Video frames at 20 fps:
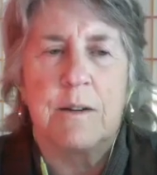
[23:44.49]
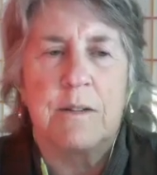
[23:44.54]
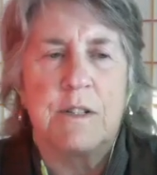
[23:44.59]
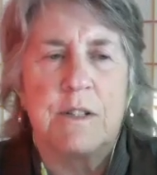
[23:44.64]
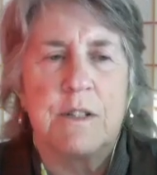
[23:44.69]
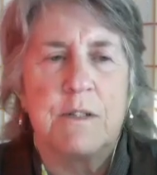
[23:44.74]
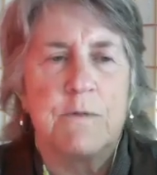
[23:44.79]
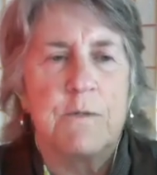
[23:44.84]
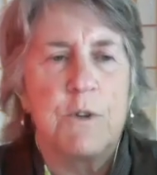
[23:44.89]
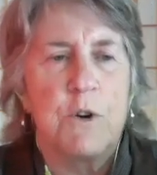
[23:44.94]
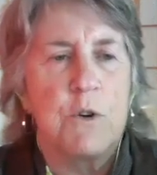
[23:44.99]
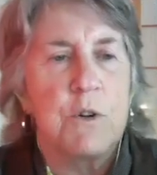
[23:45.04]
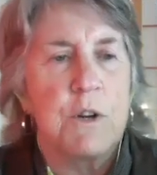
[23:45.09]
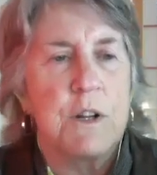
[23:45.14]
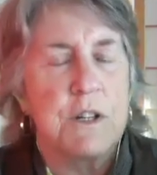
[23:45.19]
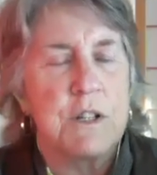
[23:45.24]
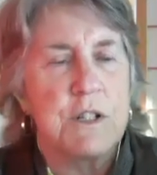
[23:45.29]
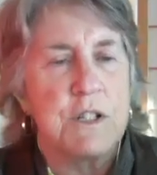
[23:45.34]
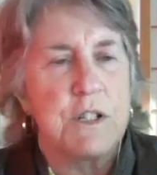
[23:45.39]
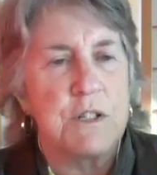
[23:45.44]

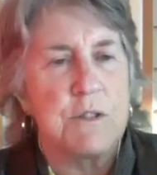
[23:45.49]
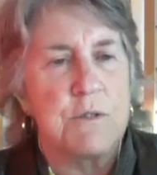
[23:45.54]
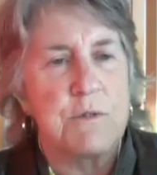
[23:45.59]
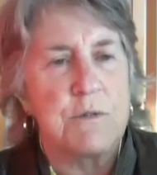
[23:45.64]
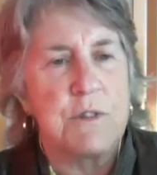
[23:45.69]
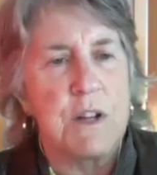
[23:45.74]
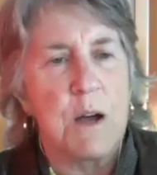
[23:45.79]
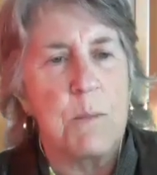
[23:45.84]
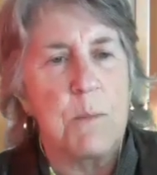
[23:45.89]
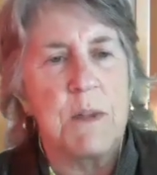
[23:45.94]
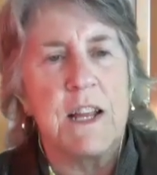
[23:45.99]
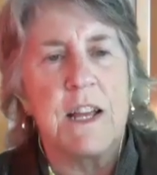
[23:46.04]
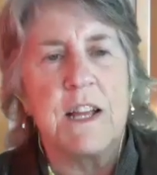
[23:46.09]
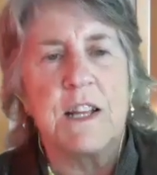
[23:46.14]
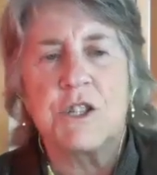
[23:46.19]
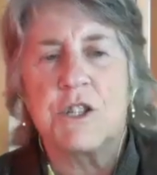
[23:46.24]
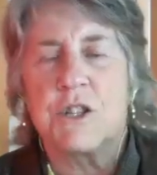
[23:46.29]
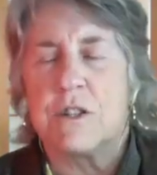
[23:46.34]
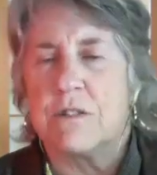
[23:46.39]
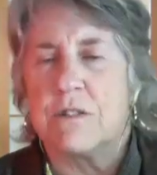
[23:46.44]
devoted to
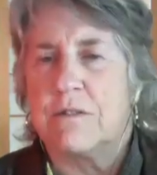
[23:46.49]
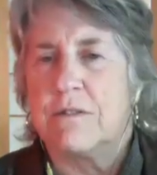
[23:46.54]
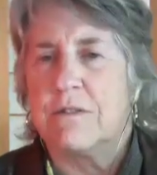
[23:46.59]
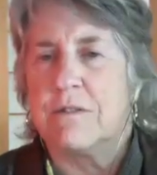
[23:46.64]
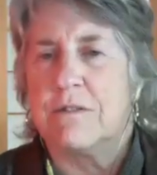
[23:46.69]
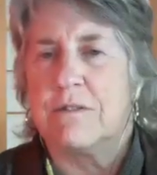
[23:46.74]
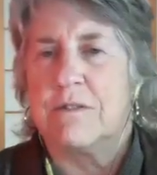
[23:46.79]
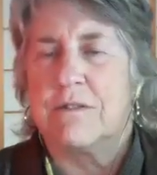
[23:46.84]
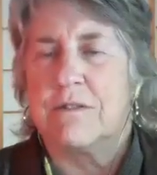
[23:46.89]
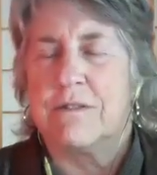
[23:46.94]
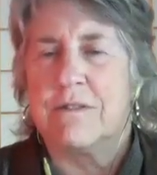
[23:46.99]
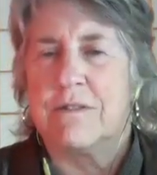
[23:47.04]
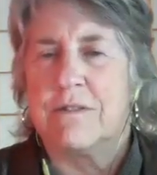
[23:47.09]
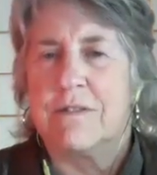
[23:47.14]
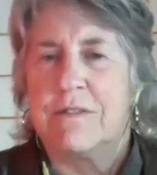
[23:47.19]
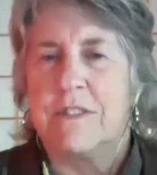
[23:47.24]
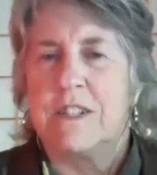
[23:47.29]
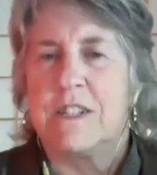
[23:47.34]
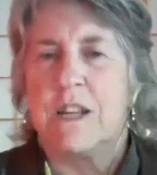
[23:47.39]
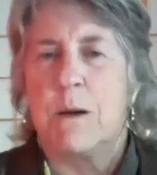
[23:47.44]
domination,
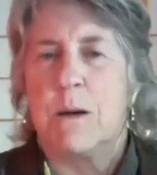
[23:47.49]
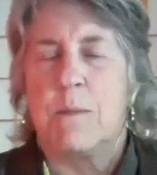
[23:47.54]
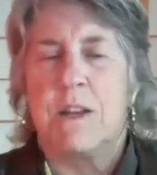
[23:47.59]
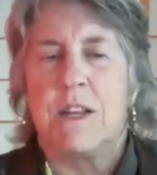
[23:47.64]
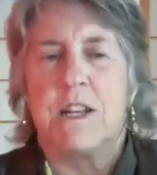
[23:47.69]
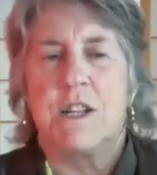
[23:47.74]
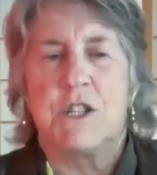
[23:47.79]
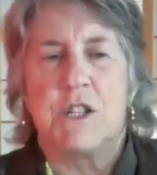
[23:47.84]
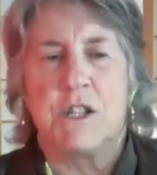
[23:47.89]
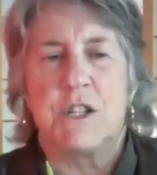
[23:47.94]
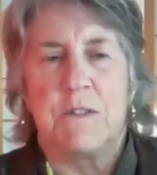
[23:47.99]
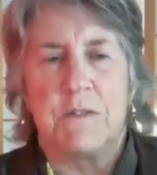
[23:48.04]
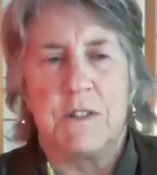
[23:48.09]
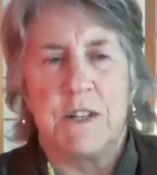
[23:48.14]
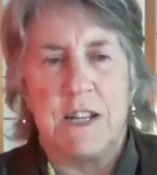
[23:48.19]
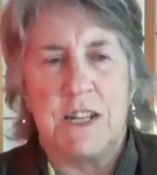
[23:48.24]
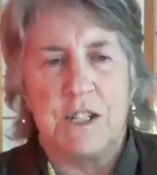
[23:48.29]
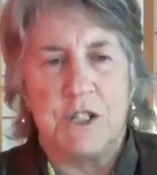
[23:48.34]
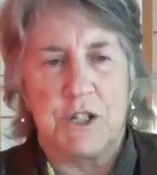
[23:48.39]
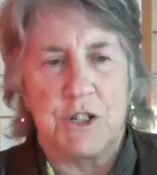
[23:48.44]
the domination of
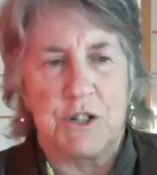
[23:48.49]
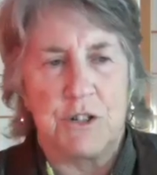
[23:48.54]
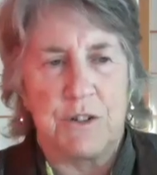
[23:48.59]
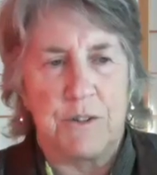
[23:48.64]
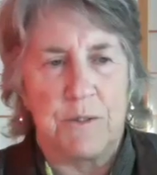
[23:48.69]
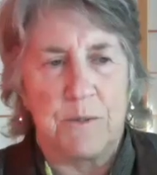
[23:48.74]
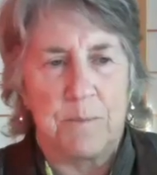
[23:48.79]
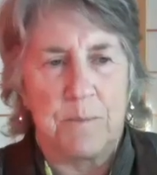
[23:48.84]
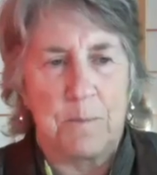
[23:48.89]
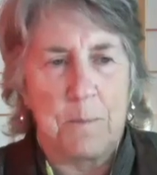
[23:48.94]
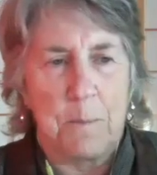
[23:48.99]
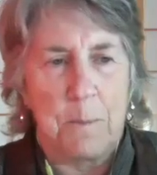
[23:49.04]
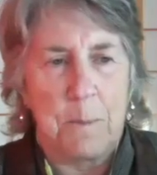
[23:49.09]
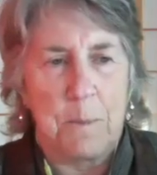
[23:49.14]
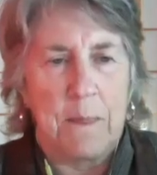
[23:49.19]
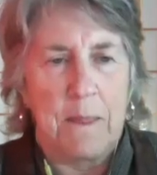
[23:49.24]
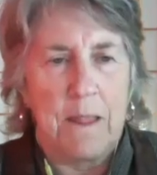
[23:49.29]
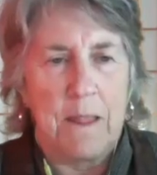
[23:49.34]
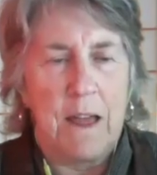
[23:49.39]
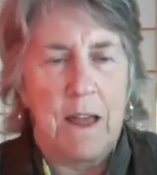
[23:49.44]
nature,
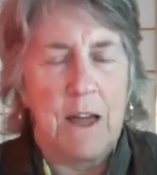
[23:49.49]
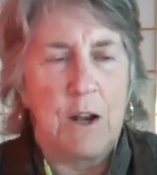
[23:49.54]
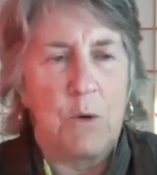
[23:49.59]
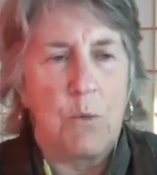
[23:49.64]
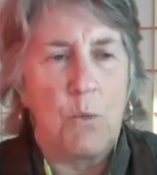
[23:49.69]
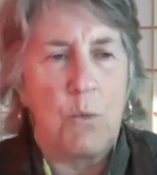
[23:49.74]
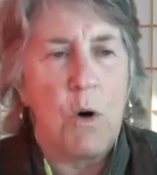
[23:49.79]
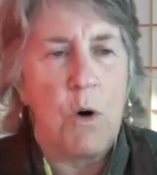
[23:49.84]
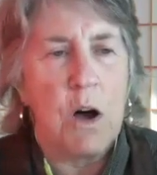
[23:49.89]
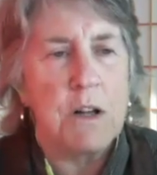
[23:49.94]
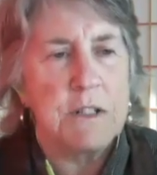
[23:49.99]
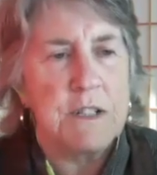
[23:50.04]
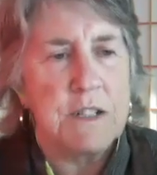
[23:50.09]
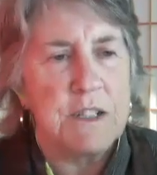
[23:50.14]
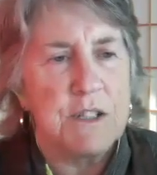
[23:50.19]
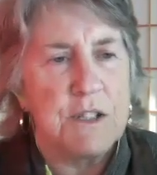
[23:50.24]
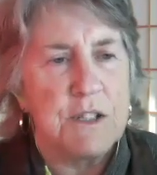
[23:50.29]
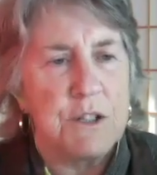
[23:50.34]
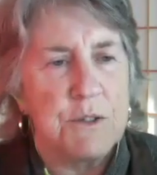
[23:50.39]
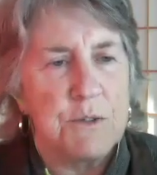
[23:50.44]
and a
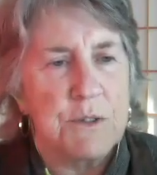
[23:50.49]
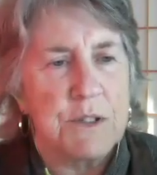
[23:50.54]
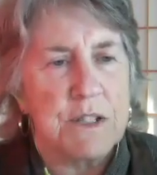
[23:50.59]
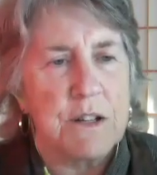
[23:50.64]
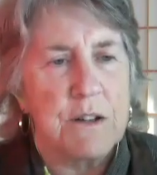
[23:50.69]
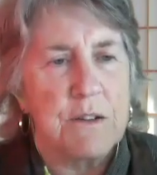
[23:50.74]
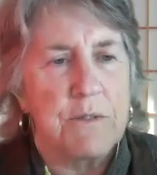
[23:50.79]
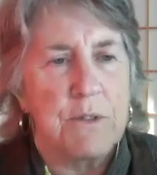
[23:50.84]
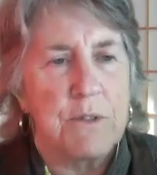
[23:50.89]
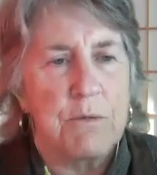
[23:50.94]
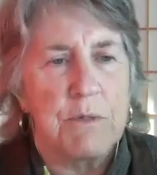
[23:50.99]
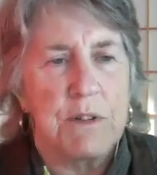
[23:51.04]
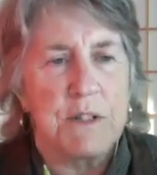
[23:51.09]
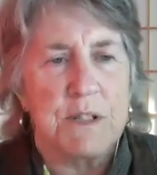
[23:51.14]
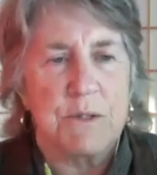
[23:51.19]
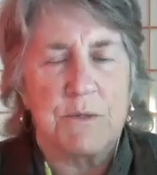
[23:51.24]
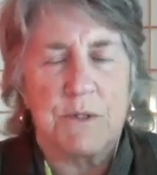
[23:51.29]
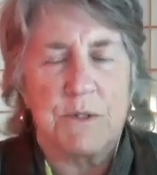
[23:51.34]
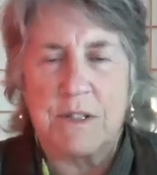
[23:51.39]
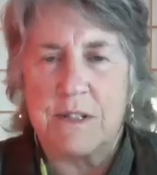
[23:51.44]
wanton use of the
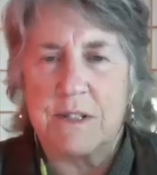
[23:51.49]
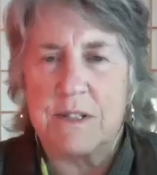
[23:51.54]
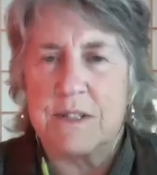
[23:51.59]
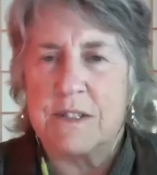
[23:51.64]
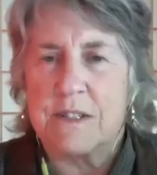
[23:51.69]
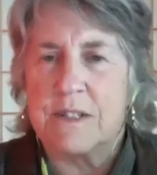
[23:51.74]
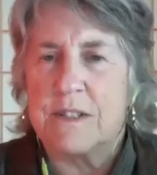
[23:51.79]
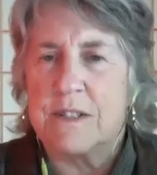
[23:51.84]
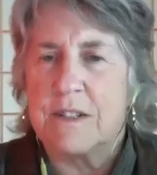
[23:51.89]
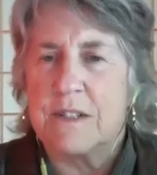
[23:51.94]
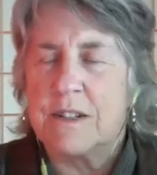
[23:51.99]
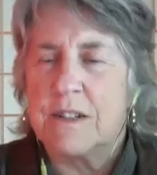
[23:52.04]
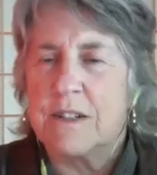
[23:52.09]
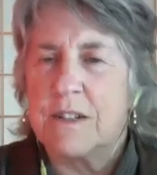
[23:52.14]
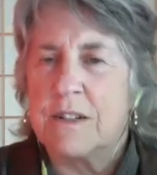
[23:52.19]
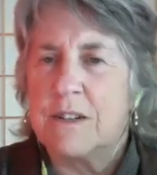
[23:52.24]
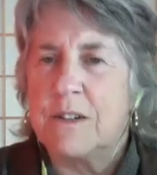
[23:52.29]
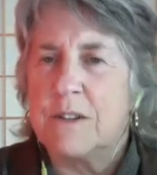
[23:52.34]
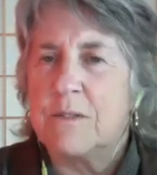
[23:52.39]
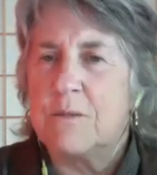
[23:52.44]
resources,
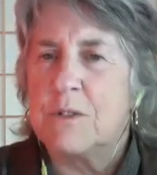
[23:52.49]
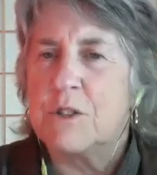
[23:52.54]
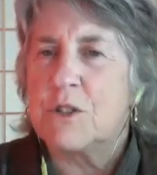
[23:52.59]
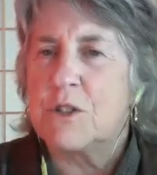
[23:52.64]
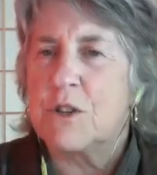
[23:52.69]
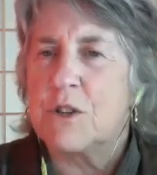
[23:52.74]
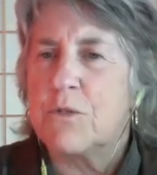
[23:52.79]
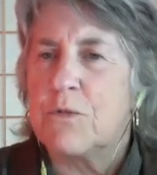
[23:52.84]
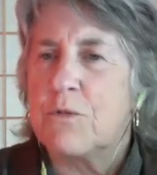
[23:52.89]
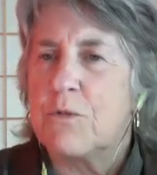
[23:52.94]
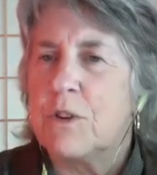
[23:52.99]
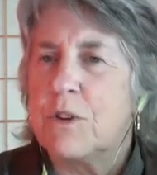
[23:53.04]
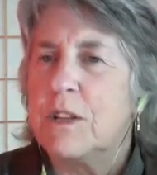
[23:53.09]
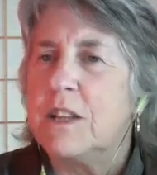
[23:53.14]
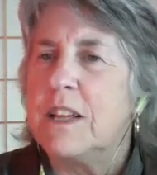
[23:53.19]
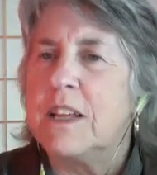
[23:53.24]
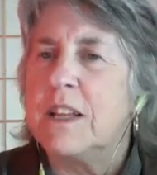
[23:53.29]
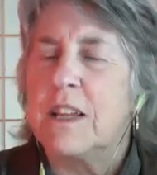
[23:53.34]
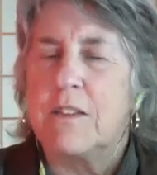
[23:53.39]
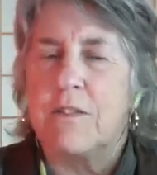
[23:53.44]
which are
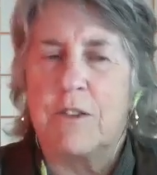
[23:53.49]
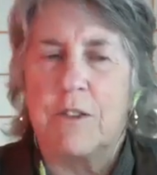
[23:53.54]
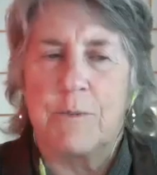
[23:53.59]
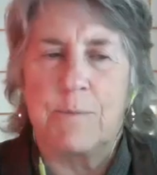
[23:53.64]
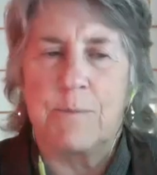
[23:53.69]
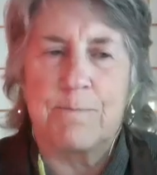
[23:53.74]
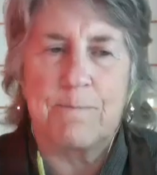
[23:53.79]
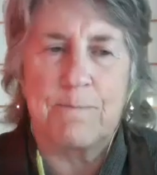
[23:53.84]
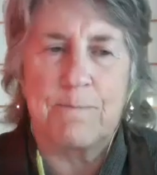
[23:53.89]
freely given.